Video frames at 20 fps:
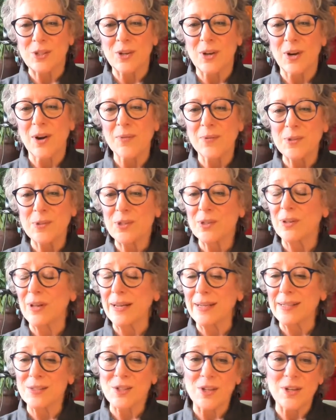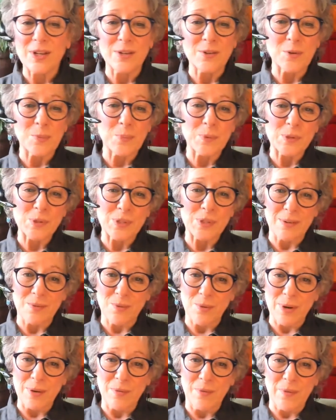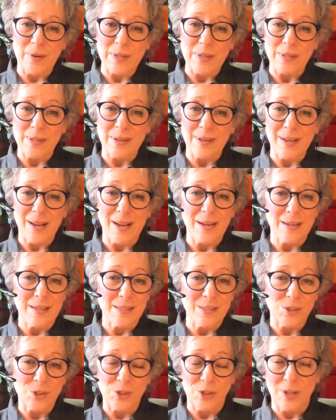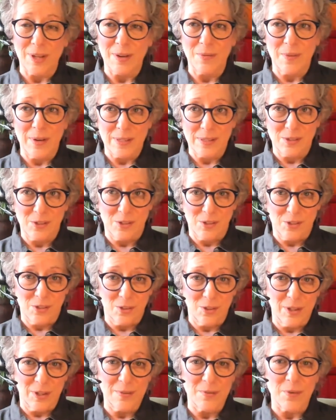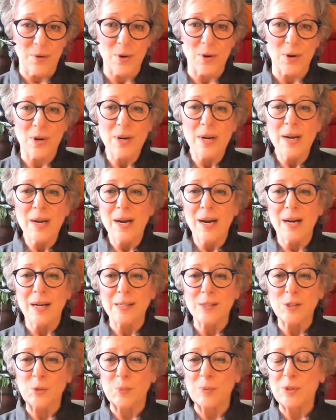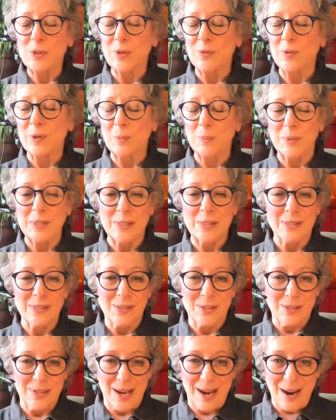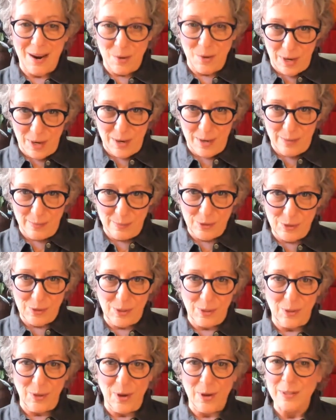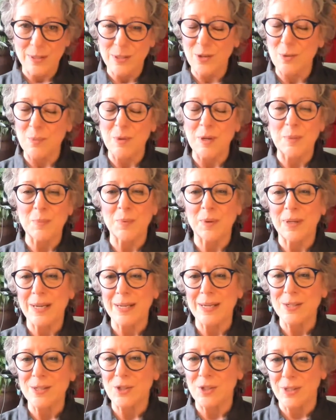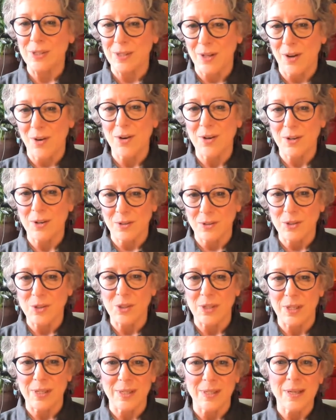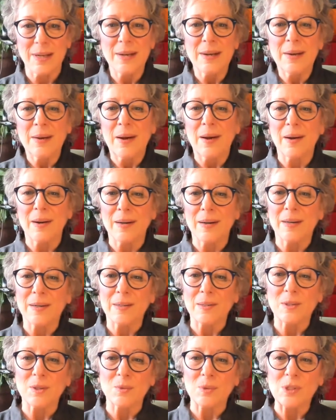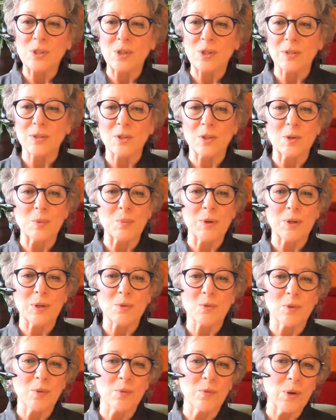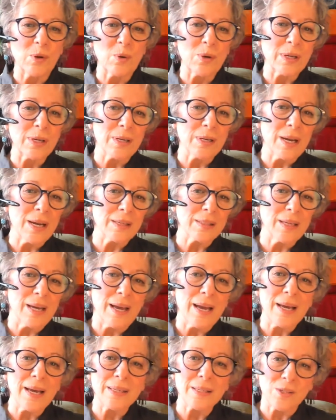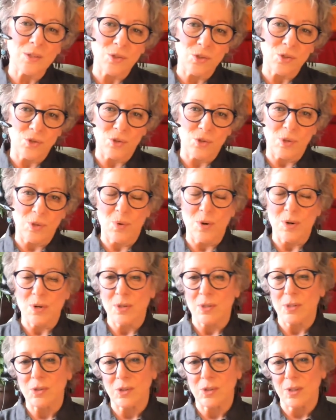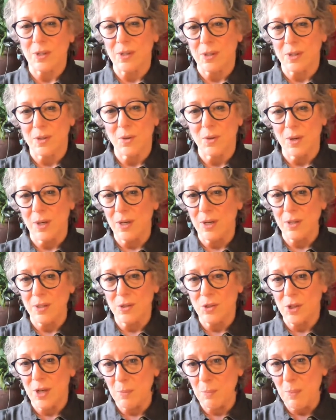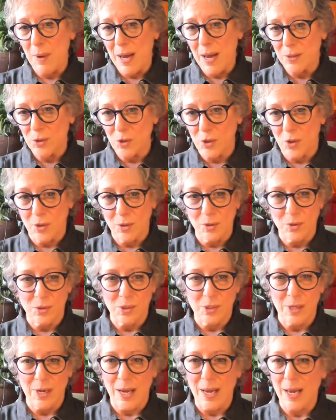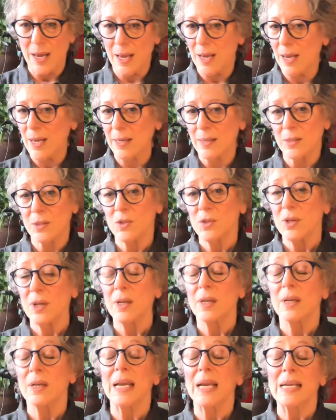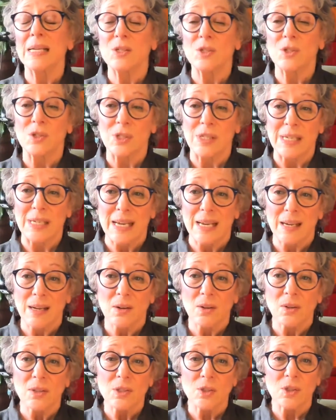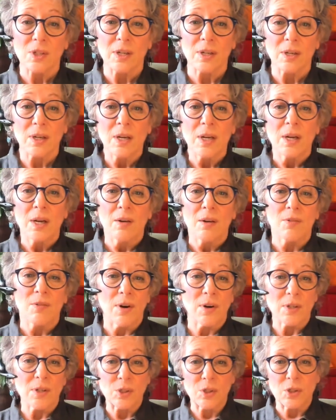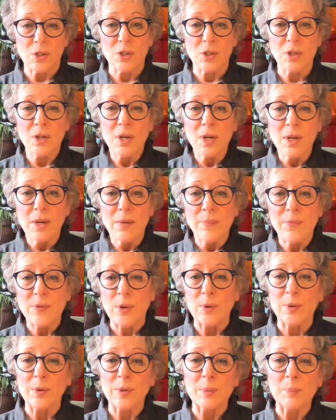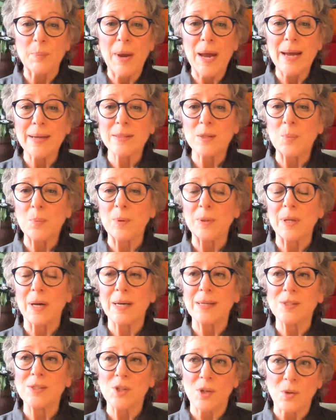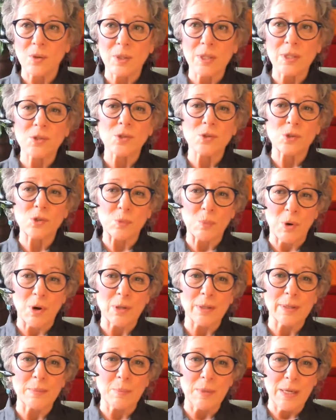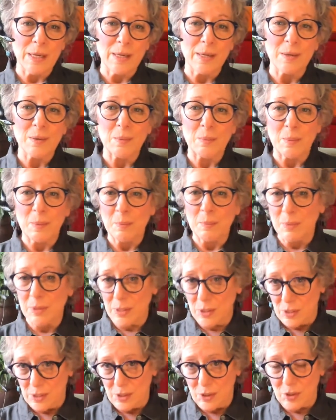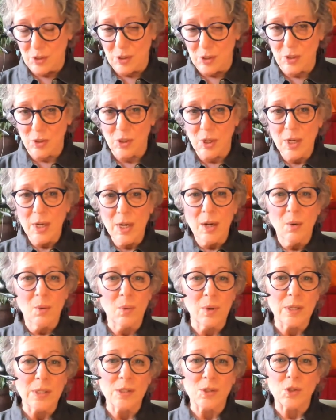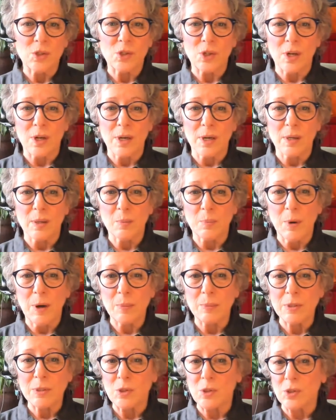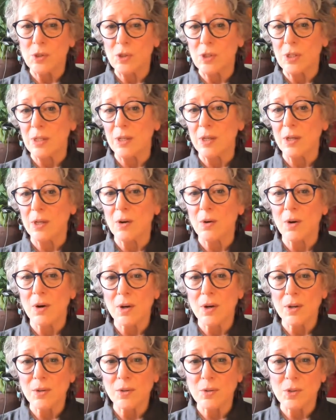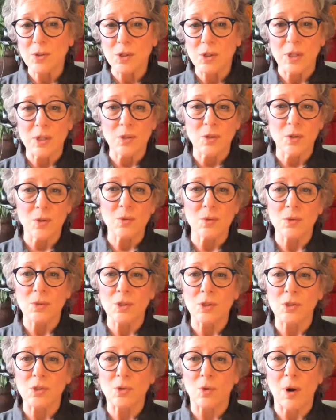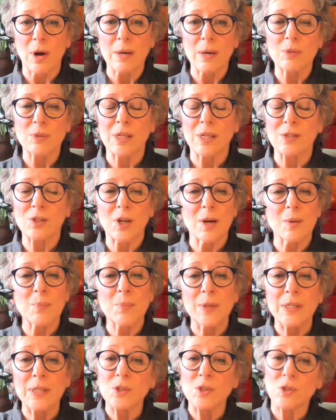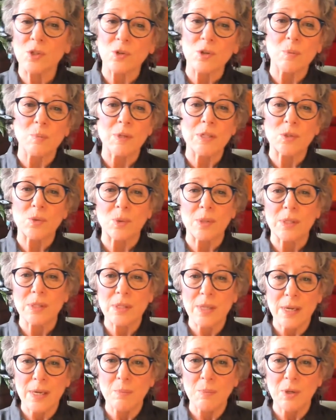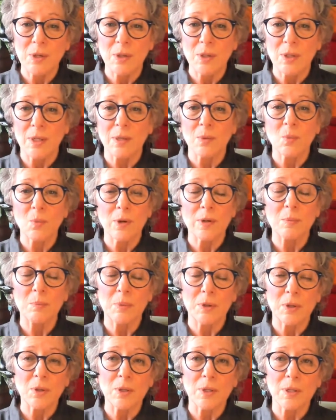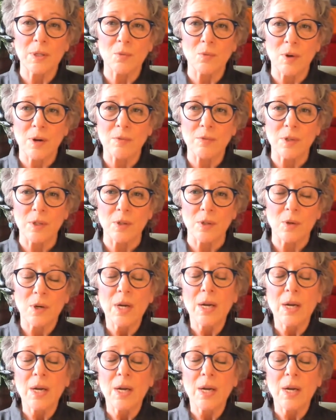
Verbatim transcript: offers clients a 100% refund uh, should they fail to deliver on specific business outcomes. The long-term implication, the article said, uh, could result in a bit of reviewing in how the ad industry works, according to Jay Pattisall, who's an, an, an agency analyst at Forrester. So the PACT applies only to small and medium businesses, which um, CEO Arthur Sadoun describes as companies earning between 10 million and 1 billion in revenue.